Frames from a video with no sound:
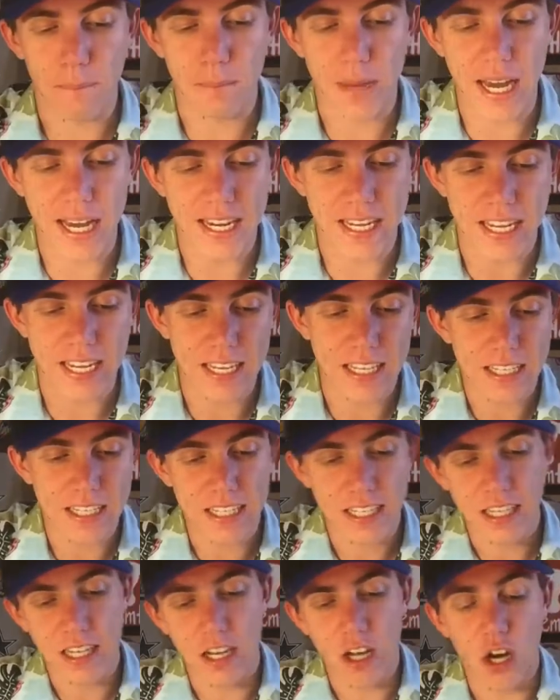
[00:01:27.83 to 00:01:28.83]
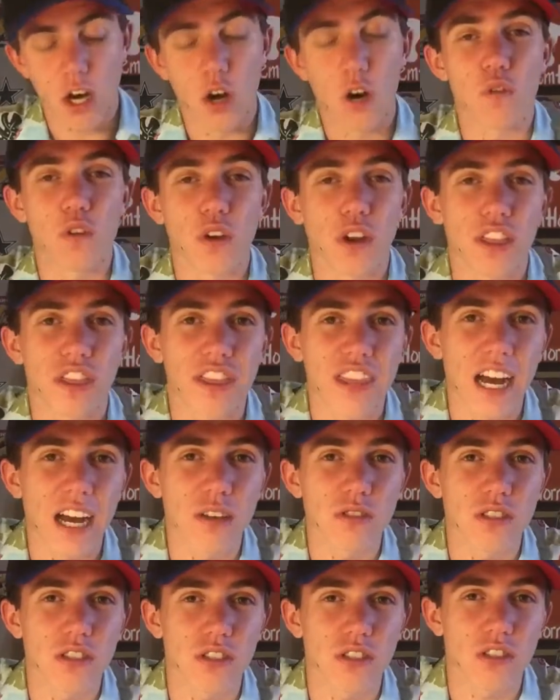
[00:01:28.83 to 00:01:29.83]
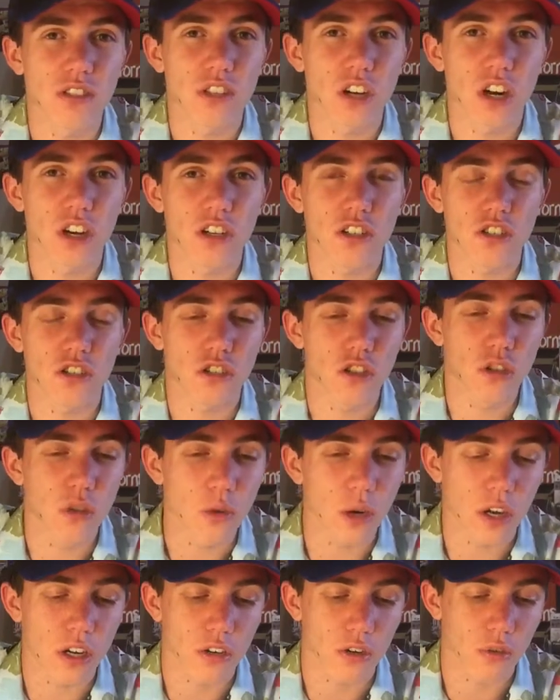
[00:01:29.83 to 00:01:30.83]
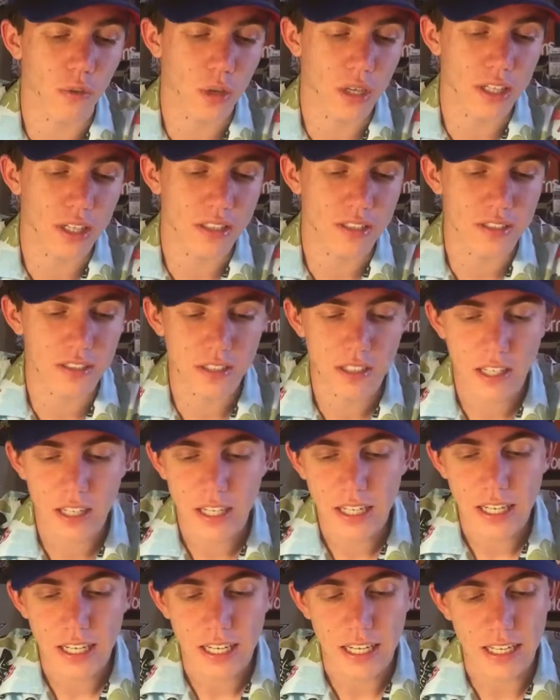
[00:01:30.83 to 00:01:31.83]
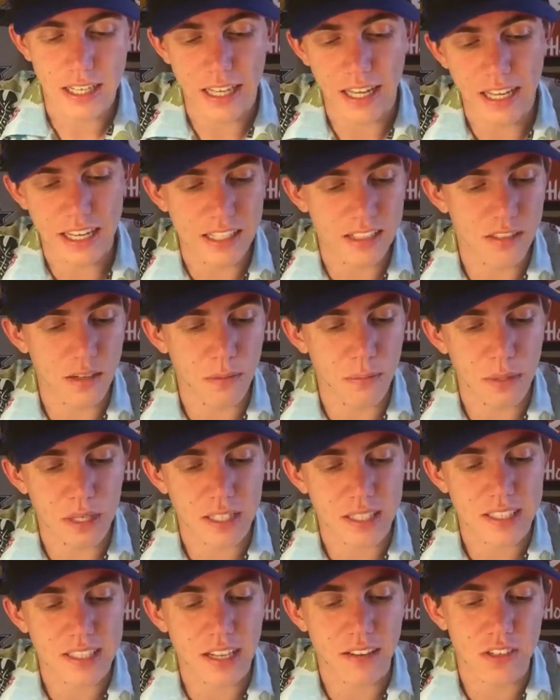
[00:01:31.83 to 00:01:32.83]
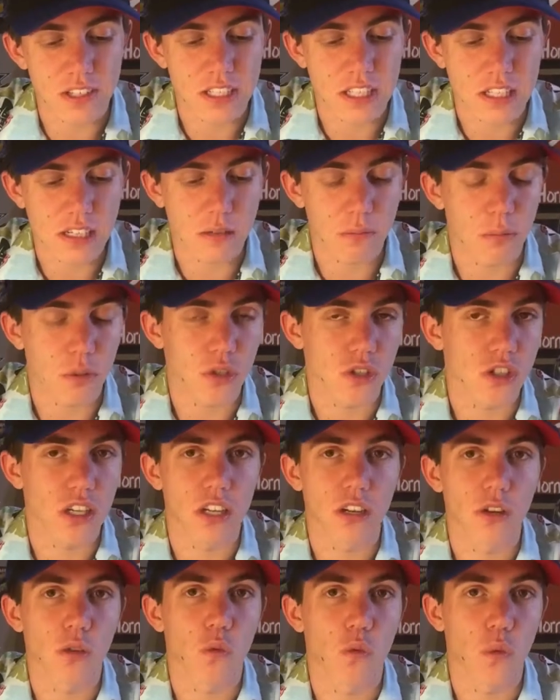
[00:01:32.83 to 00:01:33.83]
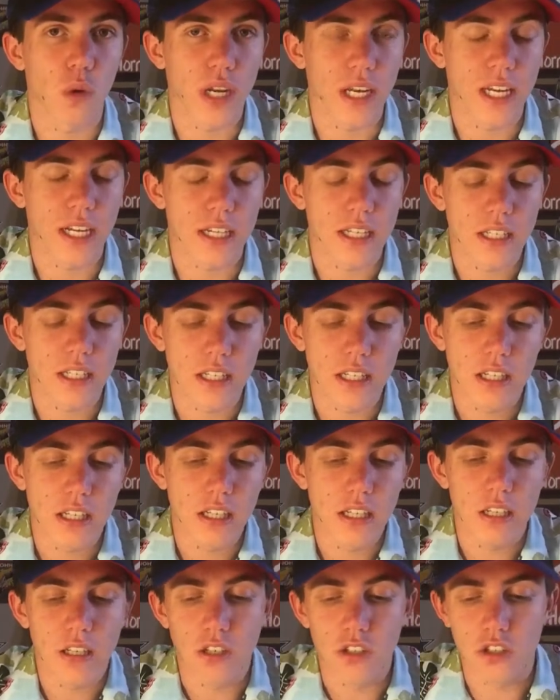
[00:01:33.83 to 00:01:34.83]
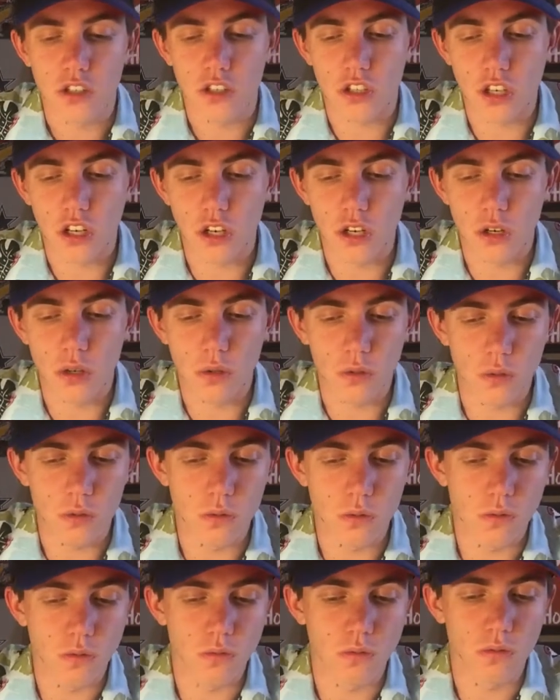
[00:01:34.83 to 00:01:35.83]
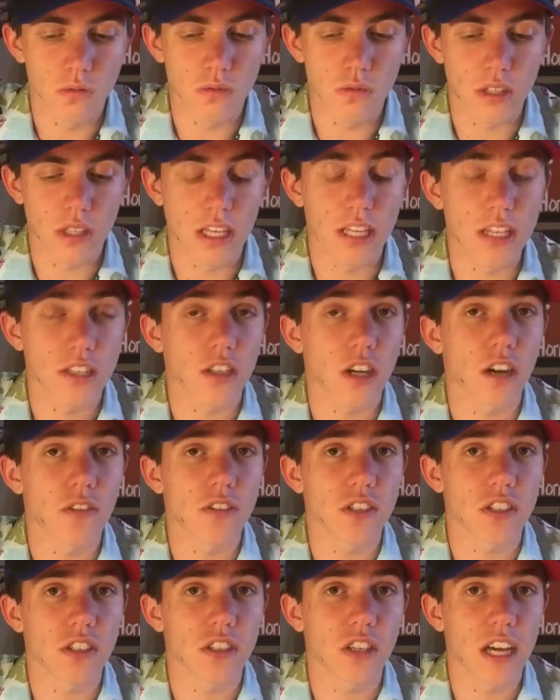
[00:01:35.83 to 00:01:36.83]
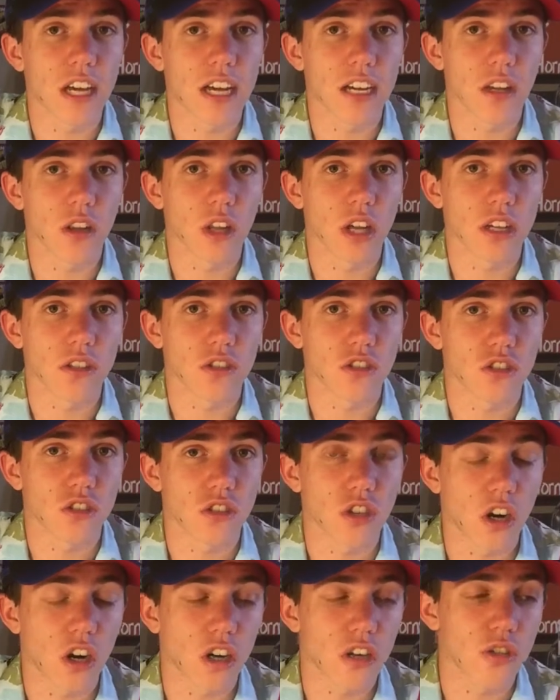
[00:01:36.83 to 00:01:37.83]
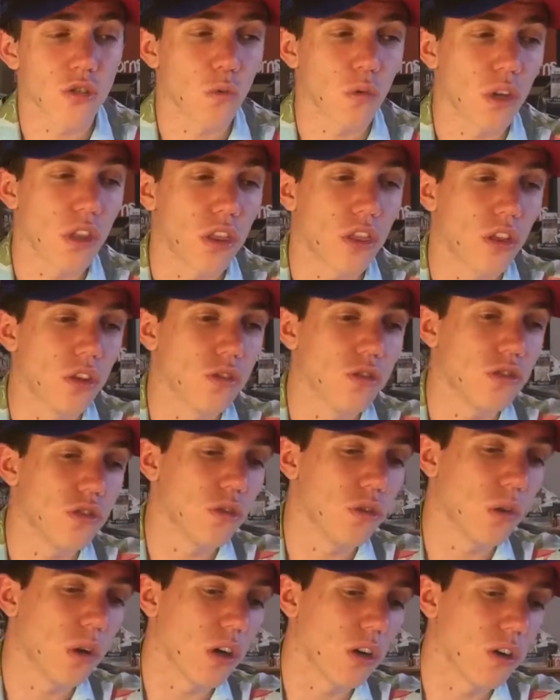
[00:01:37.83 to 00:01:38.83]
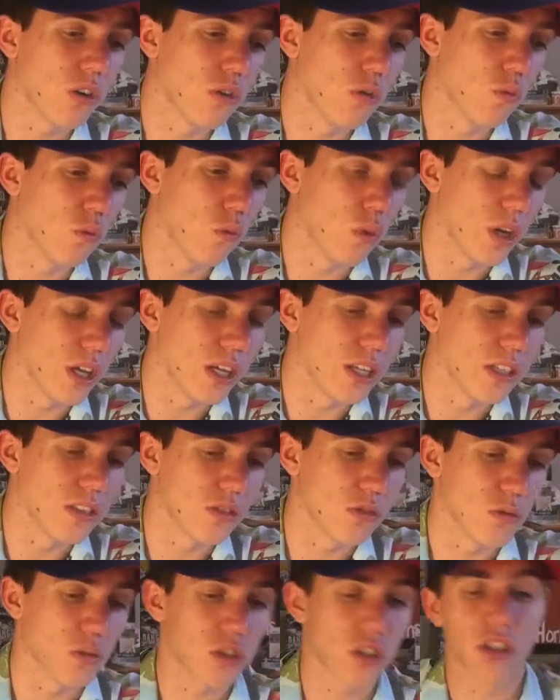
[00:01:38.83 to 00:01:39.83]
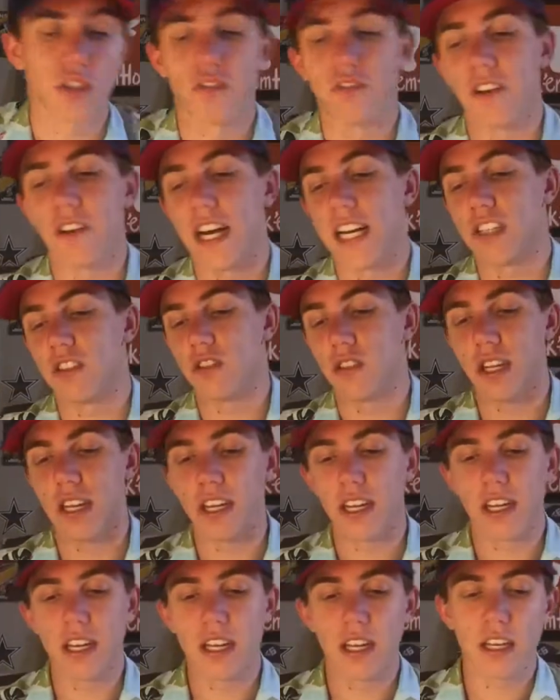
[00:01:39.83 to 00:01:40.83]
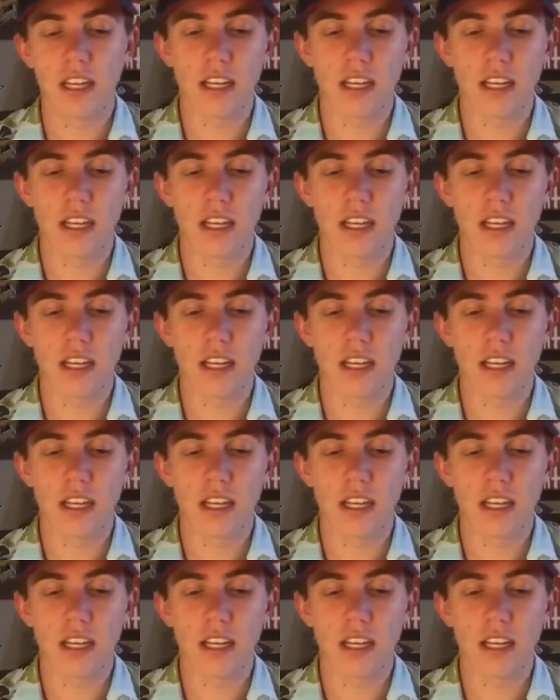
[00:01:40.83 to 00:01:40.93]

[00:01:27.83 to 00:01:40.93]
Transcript: Petty, over 1,000 starts, 200 wins, and that ends up being 17% winning. So, he's obviously had a lot of starts with those 200 wins, which could factor in.